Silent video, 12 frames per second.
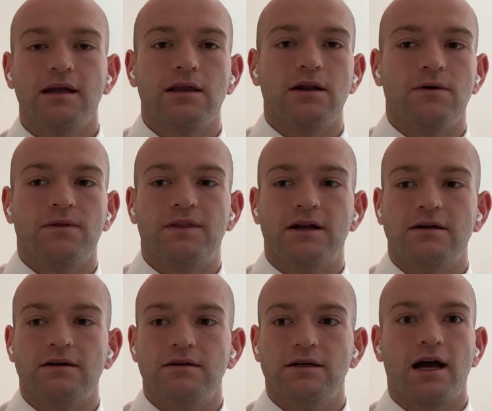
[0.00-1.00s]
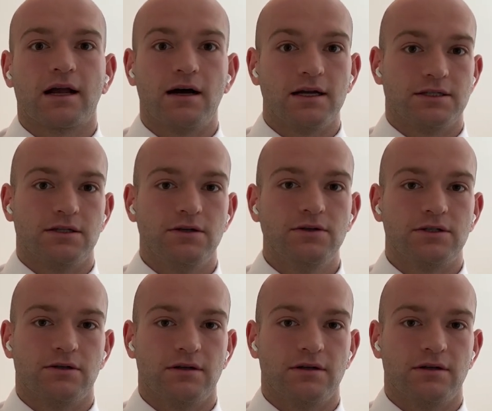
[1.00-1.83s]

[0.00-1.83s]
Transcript: you know, they're not constitutional.